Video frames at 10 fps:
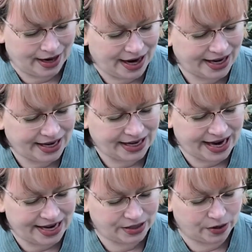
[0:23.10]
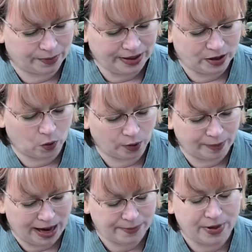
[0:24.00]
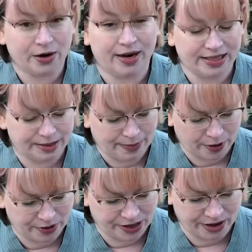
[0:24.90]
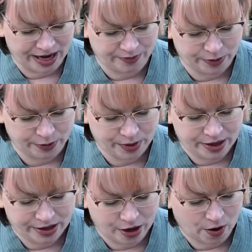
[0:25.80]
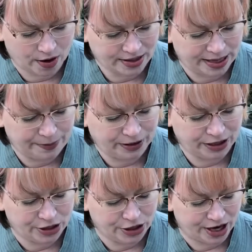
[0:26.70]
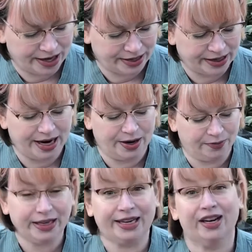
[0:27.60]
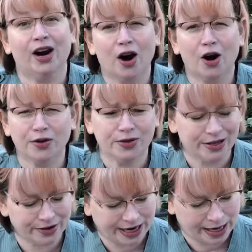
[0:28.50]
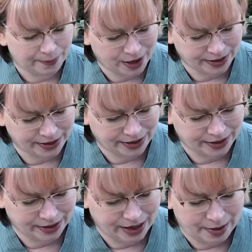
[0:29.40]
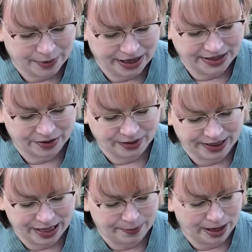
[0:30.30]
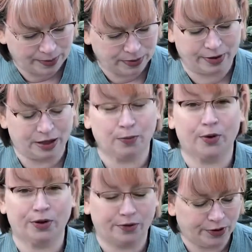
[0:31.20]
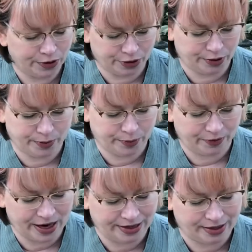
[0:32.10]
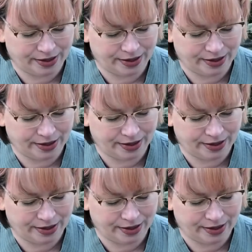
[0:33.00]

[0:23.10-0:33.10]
I'd like to ask you about the old map that crazy mountaineer gave you, the arcs they built in China, and really, are you still kickboxing? Because it really did become the sport of the future, you were right.